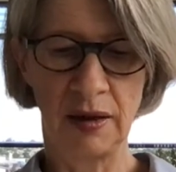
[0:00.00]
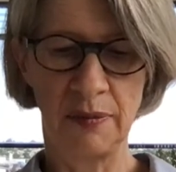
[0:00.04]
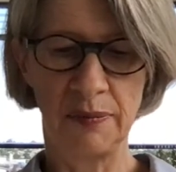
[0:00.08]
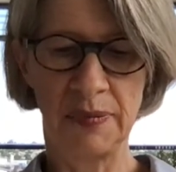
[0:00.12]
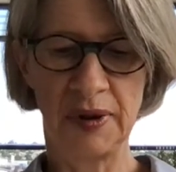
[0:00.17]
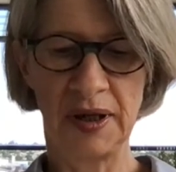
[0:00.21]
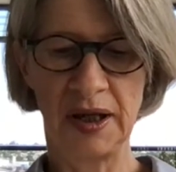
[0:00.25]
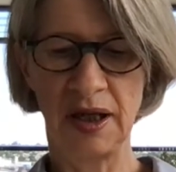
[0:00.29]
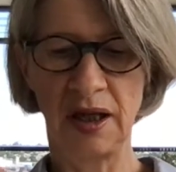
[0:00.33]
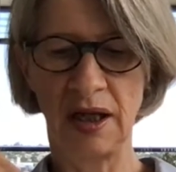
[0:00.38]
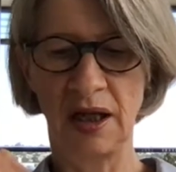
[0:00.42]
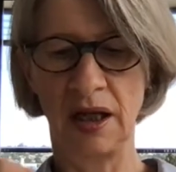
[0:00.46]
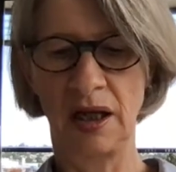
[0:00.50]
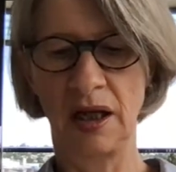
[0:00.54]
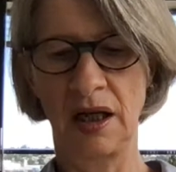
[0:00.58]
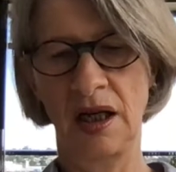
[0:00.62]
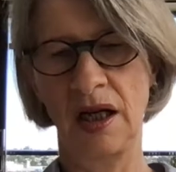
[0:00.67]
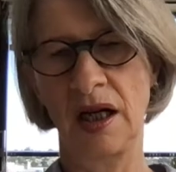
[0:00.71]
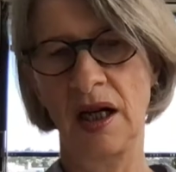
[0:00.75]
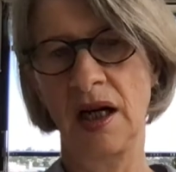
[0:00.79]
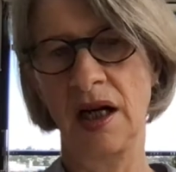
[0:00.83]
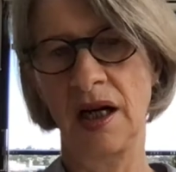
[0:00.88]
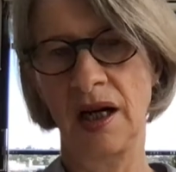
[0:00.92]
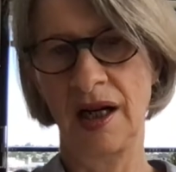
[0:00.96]
but
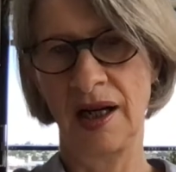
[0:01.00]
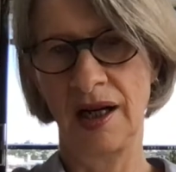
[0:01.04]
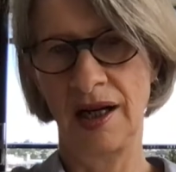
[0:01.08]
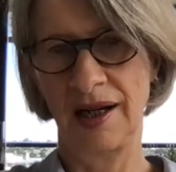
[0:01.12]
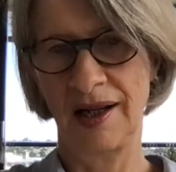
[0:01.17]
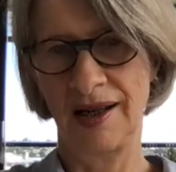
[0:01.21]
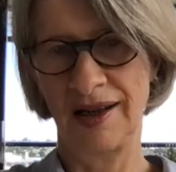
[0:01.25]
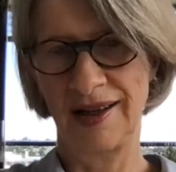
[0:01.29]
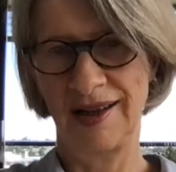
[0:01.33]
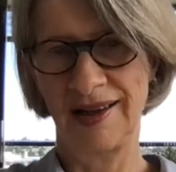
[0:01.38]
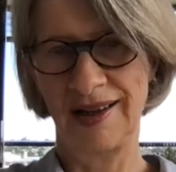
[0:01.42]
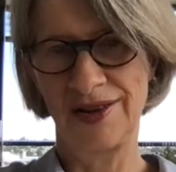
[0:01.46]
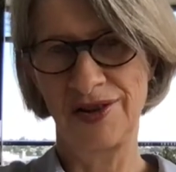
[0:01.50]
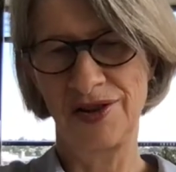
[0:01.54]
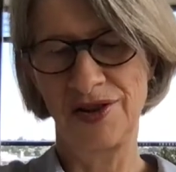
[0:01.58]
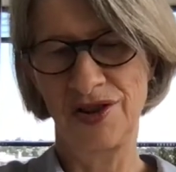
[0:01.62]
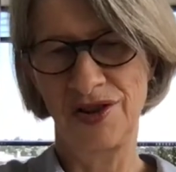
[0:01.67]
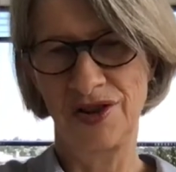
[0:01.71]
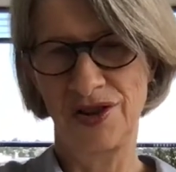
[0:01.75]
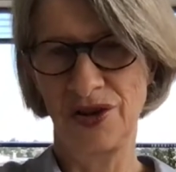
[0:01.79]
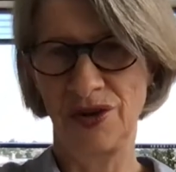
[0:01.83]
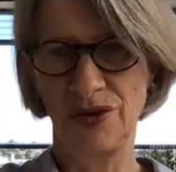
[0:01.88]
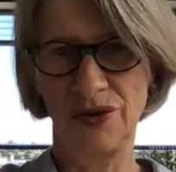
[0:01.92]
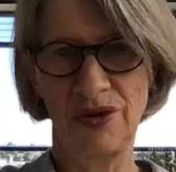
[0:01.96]
I
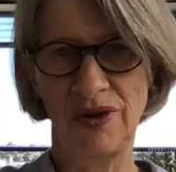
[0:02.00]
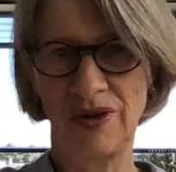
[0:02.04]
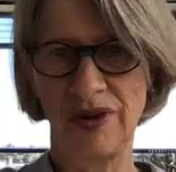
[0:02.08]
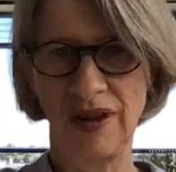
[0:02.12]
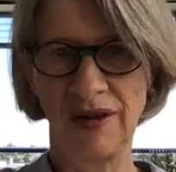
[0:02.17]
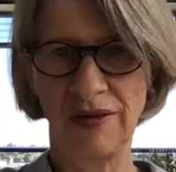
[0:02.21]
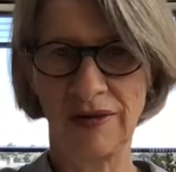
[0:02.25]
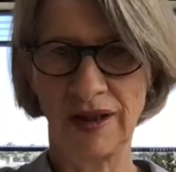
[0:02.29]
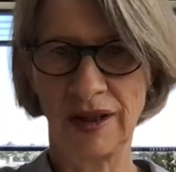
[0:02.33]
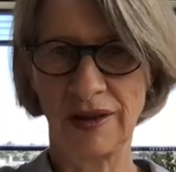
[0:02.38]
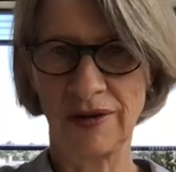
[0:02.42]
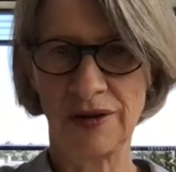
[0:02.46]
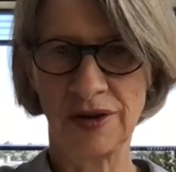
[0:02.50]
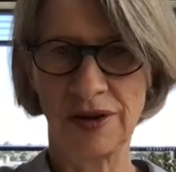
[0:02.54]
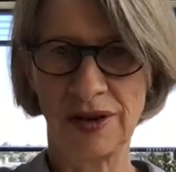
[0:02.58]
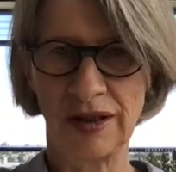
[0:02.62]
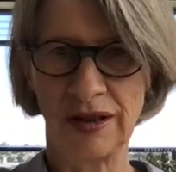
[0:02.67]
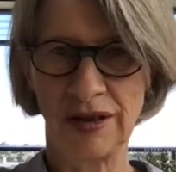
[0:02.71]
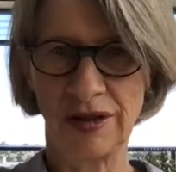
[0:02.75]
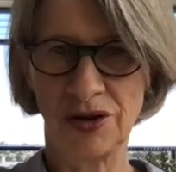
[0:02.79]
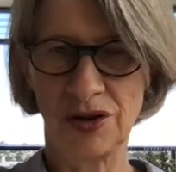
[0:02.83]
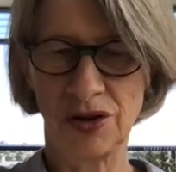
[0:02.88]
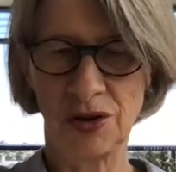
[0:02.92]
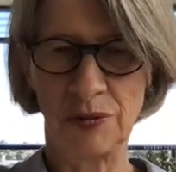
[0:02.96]
don't think they'll
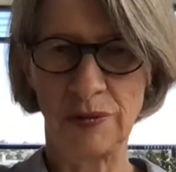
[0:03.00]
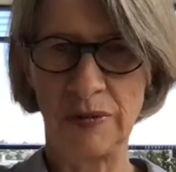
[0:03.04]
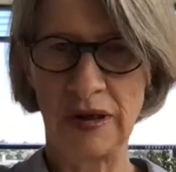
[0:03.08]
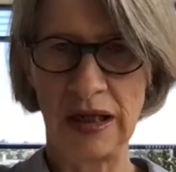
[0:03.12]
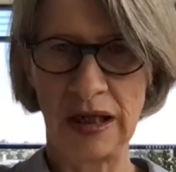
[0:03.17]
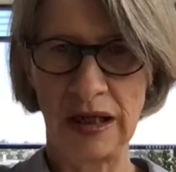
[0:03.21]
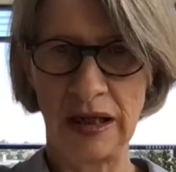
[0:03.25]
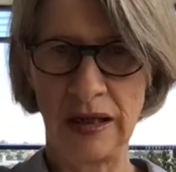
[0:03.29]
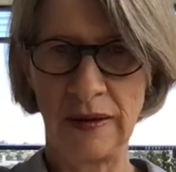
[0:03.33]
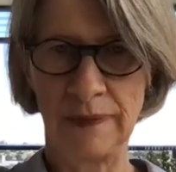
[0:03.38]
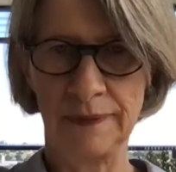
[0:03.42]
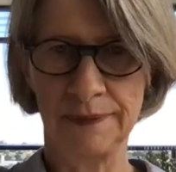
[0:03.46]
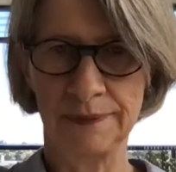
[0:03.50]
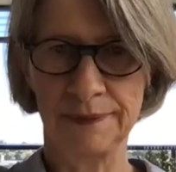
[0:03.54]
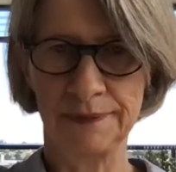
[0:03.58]
sing to me.